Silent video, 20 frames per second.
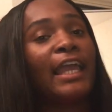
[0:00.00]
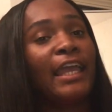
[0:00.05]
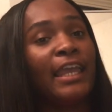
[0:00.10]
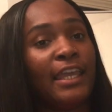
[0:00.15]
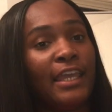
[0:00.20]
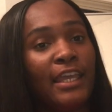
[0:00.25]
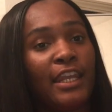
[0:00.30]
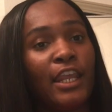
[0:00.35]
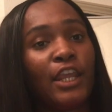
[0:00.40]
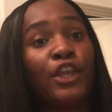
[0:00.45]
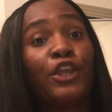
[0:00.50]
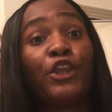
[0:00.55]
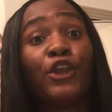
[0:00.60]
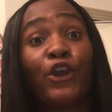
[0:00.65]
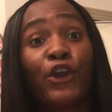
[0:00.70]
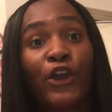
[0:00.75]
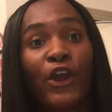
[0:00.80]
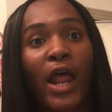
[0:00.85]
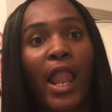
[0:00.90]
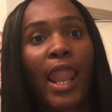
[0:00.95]
get
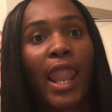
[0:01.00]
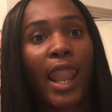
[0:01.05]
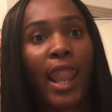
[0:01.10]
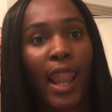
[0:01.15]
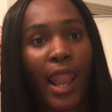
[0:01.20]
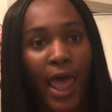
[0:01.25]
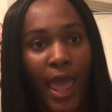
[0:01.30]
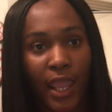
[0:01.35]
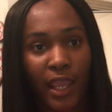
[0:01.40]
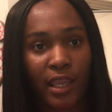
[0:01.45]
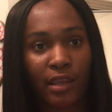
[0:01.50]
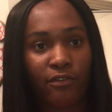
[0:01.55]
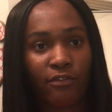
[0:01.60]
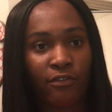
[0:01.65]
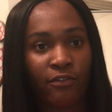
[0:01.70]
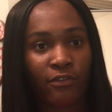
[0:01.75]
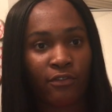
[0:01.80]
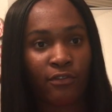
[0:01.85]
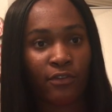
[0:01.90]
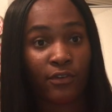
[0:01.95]
your life.
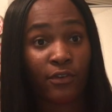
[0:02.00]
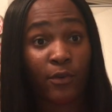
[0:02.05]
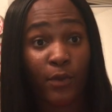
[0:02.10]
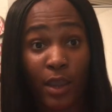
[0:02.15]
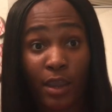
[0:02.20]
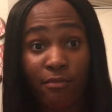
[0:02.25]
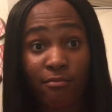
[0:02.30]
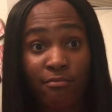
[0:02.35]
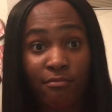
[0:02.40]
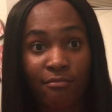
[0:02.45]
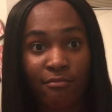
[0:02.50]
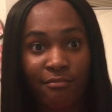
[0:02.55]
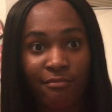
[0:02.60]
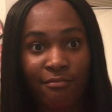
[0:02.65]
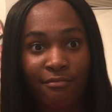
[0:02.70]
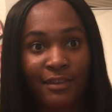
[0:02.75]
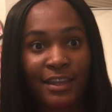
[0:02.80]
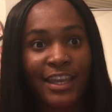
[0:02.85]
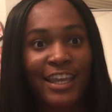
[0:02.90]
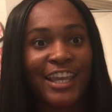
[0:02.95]
Okay?
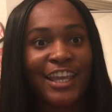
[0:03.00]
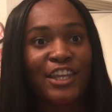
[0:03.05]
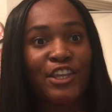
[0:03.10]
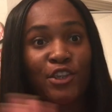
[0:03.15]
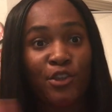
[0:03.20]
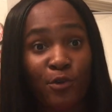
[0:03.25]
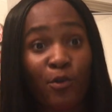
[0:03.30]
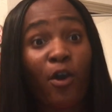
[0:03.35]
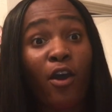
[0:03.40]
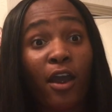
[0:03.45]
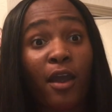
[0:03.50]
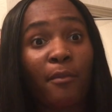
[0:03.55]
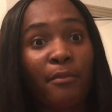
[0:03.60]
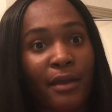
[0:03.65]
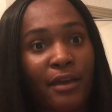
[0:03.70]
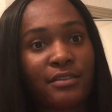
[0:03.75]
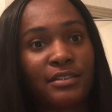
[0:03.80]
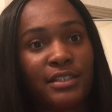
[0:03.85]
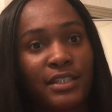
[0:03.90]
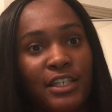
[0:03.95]
You are
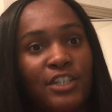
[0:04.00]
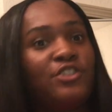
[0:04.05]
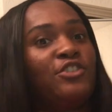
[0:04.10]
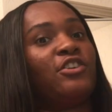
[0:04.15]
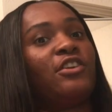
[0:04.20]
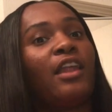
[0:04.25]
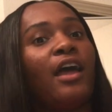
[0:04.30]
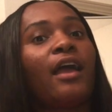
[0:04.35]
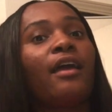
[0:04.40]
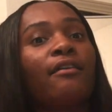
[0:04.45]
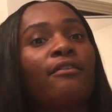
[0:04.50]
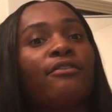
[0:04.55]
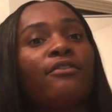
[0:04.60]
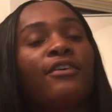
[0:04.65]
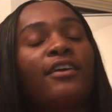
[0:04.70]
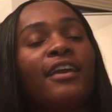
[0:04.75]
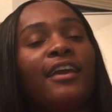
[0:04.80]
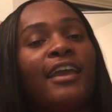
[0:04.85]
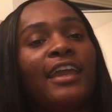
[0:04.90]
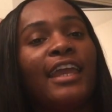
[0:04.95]
about to get your life.
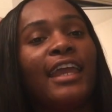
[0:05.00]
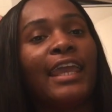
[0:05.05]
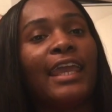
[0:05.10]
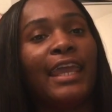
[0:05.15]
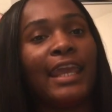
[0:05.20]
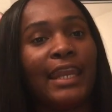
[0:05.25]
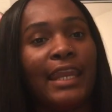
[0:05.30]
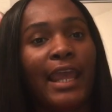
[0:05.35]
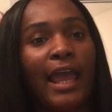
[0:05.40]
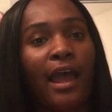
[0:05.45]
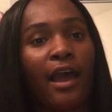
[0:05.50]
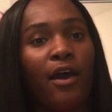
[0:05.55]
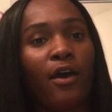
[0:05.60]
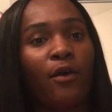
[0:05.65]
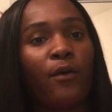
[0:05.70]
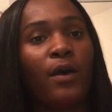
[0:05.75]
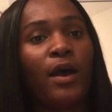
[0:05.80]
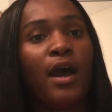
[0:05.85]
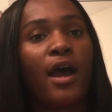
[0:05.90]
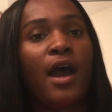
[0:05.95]

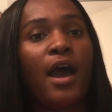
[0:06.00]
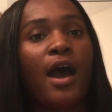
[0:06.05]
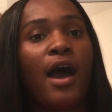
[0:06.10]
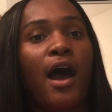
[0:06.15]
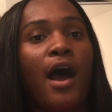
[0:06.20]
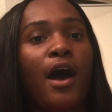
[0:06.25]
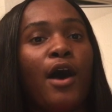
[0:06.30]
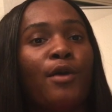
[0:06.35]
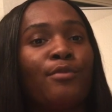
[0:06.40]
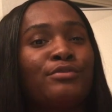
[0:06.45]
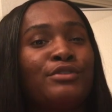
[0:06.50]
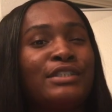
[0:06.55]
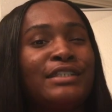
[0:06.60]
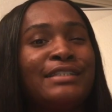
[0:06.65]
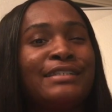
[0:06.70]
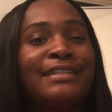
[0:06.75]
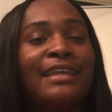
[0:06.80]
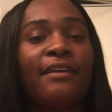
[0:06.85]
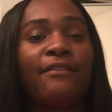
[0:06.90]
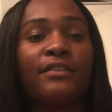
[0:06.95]
Anyhow,
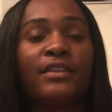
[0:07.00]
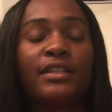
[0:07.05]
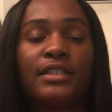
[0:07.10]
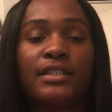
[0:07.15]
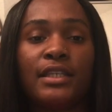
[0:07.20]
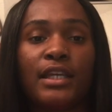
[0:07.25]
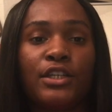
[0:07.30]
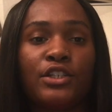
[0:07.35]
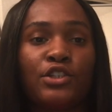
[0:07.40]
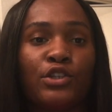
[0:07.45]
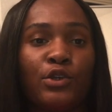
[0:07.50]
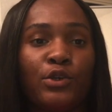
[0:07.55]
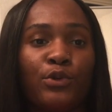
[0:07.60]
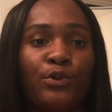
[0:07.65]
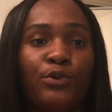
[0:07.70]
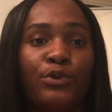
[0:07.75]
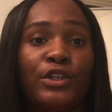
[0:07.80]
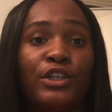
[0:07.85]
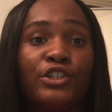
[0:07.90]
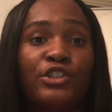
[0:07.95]
just definitely stay
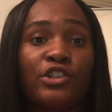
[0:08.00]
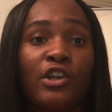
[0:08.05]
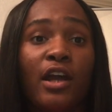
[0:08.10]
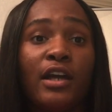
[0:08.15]
tuned. This